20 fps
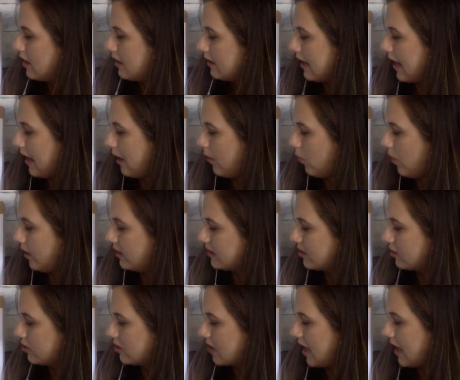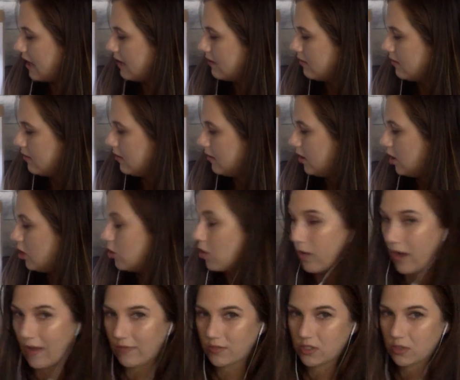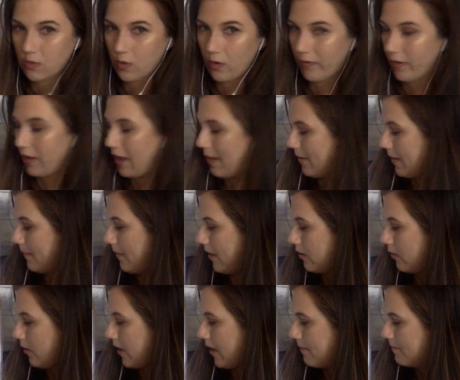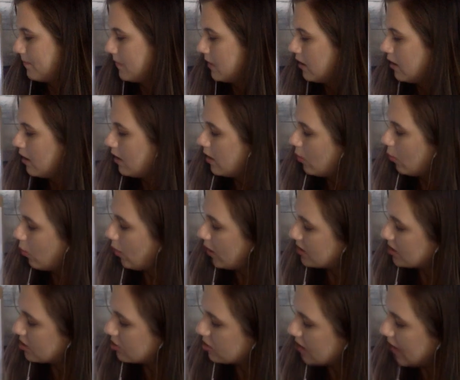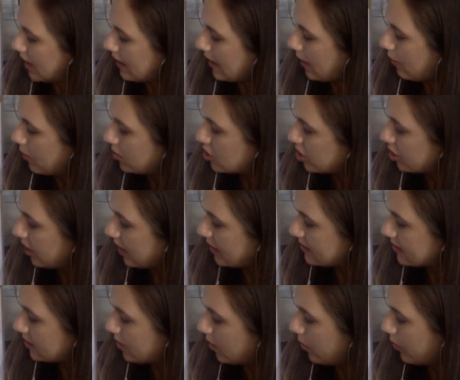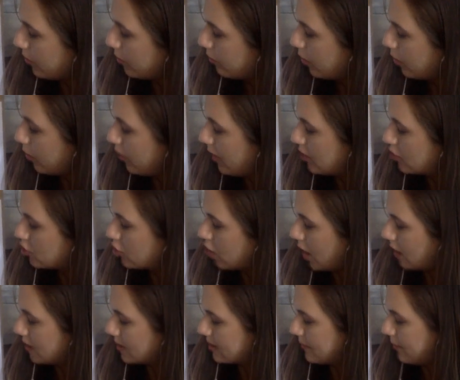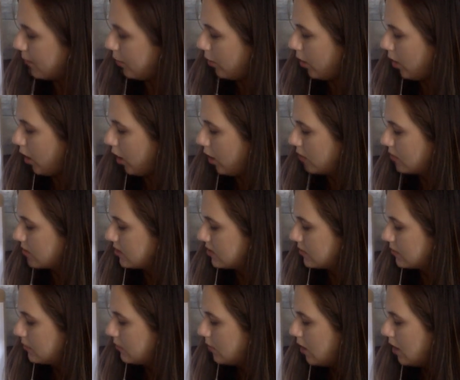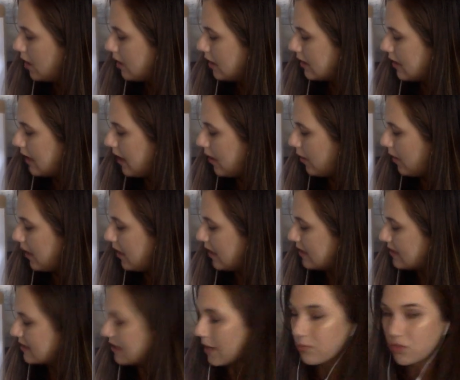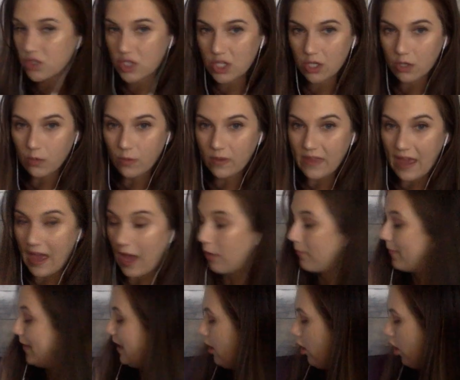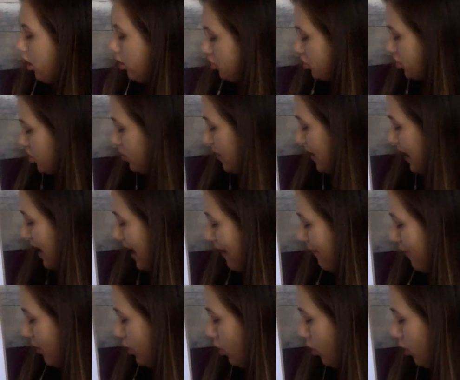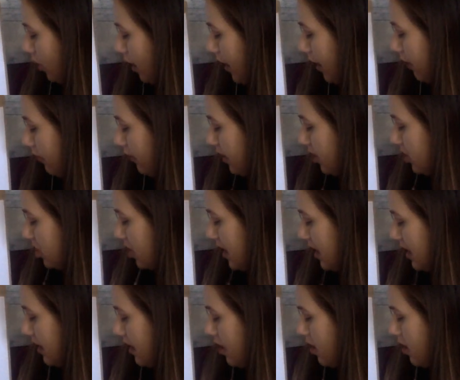Now, once you're done, you don't have to do overlapping, by the way. Once you're done, I want you guys to go through and draw some more hearts. Now, it is up to you with how many hearts you want to have on your coloring sheet.